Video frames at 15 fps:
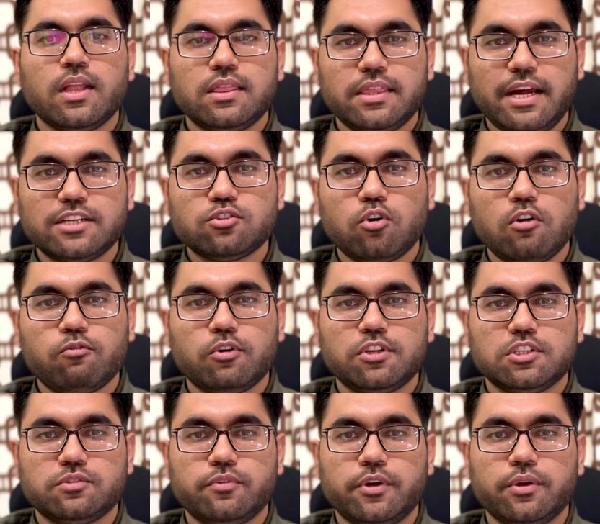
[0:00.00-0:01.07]
That's all for
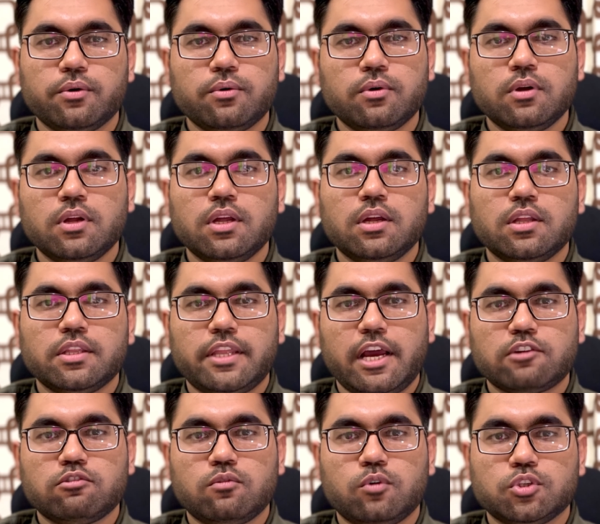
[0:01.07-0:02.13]
this video.
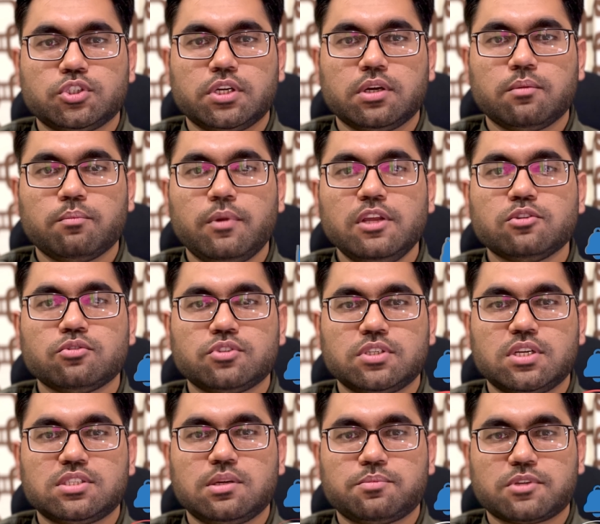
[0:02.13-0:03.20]
Thanks for watching. Please
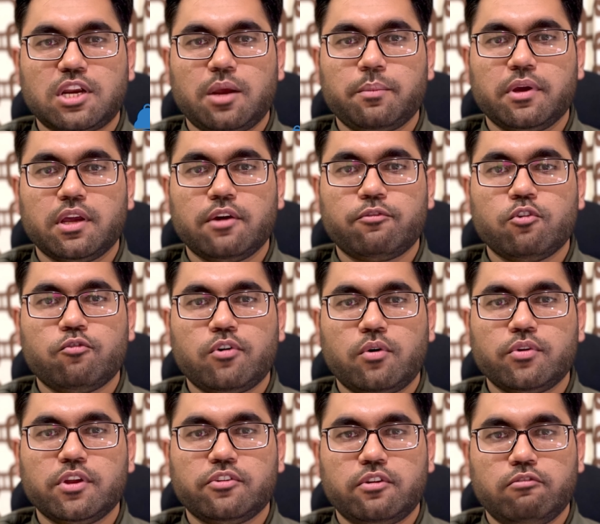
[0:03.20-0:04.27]
consider subscribing if you
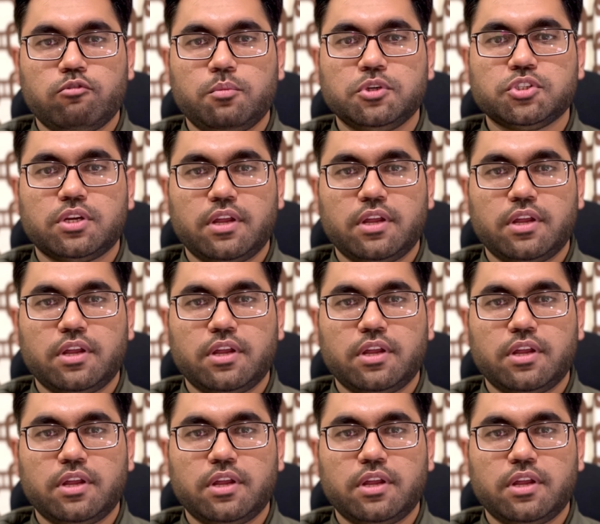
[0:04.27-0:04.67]
found this information